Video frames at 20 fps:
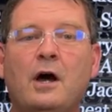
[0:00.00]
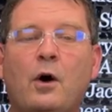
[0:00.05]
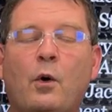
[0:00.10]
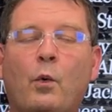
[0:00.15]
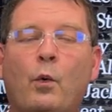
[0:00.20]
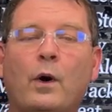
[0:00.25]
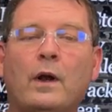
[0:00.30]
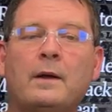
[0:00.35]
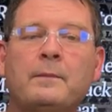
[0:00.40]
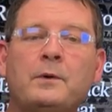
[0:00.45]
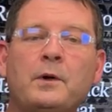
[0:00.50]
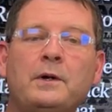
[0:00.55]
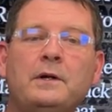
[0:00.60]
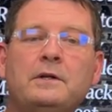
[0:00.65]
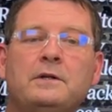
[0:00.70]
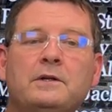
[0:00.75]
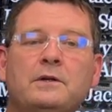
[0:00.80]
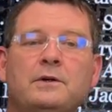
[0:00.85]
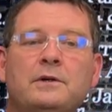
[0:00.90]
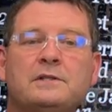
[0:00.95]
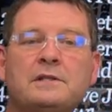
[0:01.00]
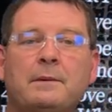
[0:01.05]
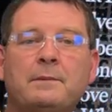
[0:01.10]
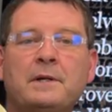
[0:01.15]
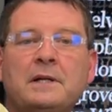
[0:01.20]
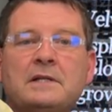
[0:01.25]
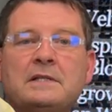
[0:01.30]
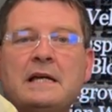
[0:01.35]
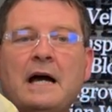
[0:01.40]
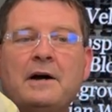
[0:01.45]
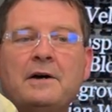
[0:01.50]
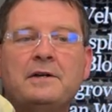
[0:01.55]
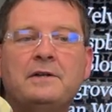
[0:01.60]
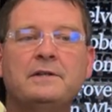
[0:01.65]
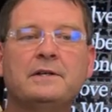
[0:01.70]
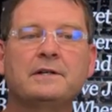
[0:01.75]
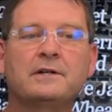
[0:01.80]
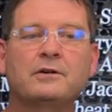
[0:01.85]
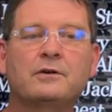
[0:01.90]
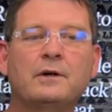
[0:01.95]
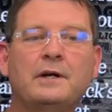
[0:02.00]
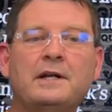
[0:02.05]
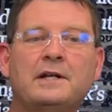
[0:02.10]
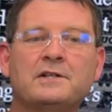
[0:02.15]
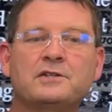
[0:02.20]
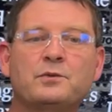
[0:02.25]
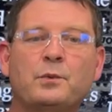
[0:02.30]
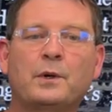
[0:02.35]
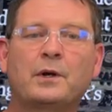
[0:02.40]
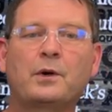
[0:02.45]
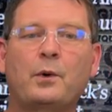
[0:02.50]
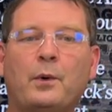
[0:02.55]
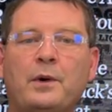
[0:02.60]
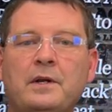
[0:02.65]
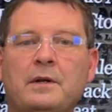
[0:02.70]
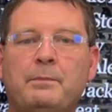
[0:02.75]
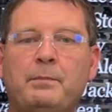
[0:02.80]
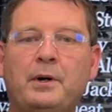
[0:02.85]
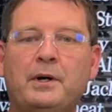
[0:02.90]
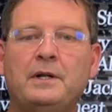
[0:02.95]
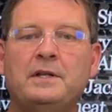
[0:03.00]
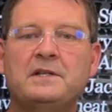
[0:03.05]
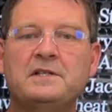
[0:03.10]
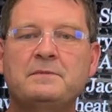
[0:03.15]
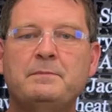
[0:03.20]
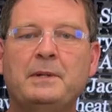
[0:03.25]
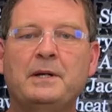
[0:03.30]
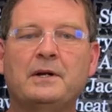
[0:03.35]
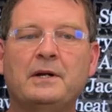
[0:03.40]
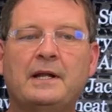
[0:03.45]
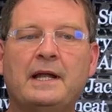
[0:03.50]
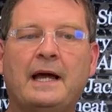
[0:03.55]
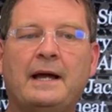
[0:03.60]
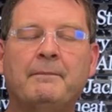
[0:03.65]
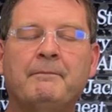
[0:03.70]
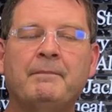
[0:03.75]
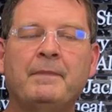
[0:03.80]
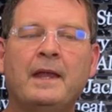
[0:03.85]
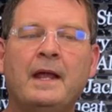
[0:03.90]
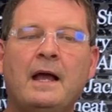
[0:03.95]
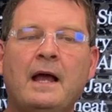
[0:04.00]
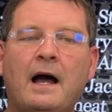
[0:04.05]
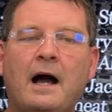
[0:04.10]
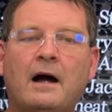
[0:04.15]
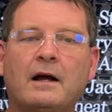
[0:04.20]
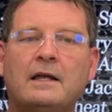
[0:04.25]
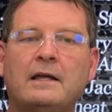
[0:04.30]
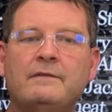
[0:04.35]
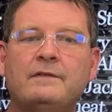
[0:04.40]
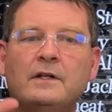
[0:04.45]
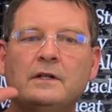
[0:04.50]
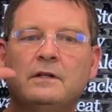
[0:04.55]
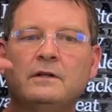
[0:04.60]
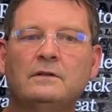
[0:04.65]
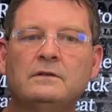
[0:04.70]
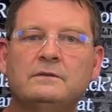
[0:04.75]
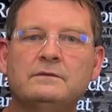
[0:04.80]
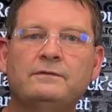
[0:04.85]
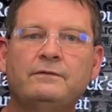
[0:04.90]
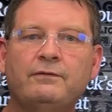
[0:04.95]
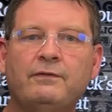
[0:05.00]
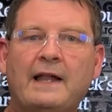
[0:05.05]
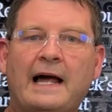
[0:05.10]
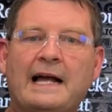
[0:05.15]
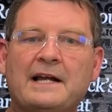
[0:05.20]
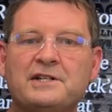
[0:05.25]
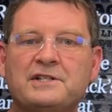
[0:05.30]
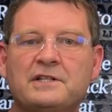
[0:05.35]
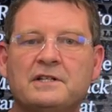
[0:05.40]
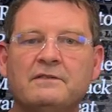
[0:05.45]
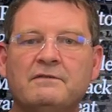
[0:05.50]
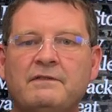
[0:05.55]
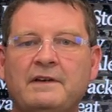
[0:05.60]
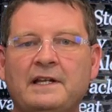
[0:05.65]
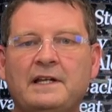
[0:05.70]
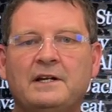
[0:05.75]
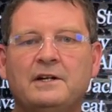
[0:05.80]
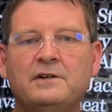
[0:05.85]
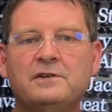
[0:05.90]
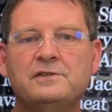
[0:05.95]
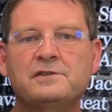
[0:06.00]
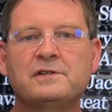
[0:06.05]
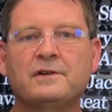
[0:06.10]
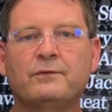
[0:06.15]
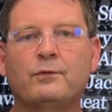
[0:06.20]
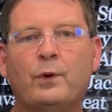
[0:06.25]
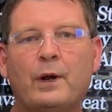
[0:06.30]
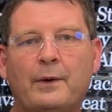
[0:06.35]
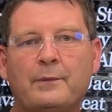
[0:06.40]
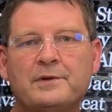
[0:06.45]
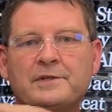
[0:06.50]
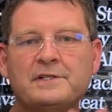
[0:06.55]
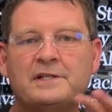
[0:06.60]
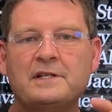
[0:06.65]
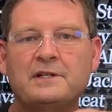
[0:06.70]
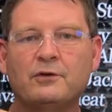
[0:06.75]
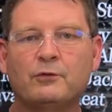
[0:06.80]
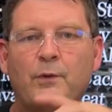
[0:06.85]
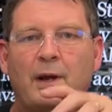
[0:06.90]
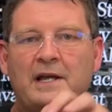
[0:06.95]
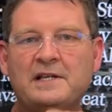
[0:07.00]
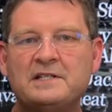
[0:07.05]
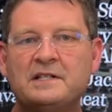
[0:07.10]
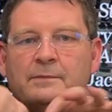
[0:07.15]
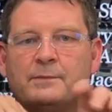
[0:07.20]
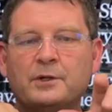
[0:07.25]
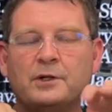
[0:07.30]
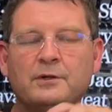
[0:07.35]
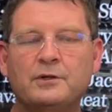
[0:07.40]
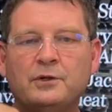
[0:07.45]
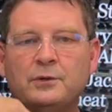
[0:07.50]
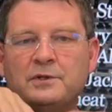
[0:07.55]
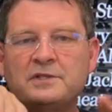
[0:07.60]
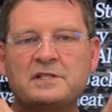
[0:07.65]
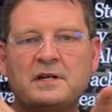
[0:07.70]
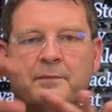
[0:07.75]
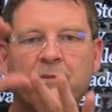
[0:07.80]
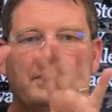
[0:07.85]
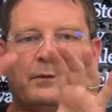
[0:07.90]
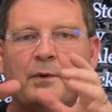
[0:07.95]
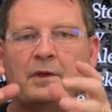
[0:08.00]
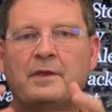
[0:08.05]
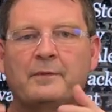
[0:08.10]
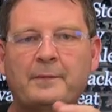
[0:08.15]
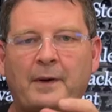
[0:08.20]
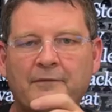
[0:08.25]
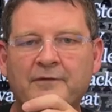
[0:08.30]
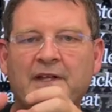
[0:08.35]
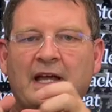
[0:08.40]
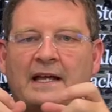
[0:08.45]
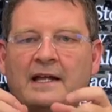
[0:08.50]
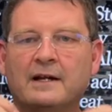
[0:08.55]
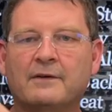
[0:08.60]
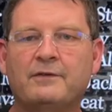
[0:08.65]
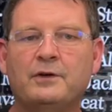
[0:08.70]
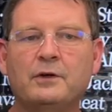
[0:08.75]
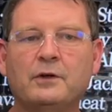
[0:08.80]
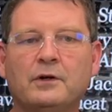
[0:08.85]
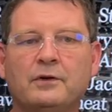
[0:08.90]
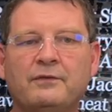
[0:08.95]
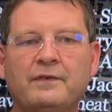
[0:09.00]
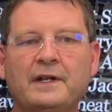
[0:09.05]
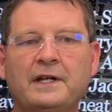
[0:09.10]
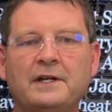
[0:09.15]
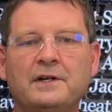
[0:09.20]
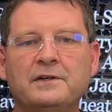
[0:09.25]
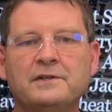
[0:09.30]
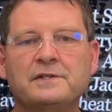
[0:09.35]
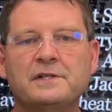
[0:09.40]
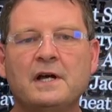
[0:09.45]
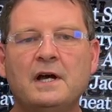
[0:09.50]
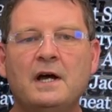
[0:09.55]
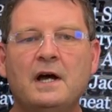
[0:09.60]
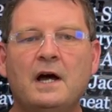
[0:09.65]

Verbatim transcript: What I'm going to do is I'm going to tell you the ingredients we're going to put in this beer today. I'll give you a little flash to the videos of when I was either raising them or doing something with them. I've taken a few little videos.